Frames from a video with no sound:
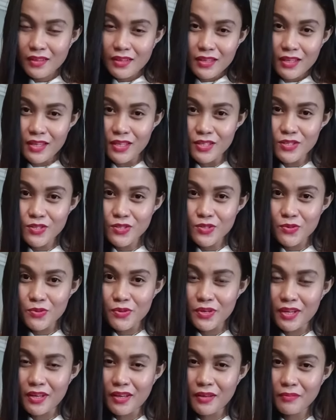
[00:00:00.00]

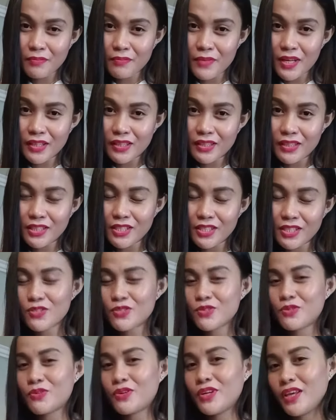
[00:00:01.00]
history, medical
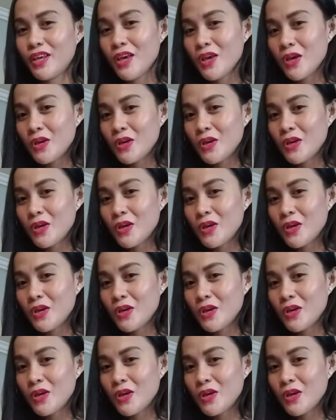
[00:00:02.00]
history.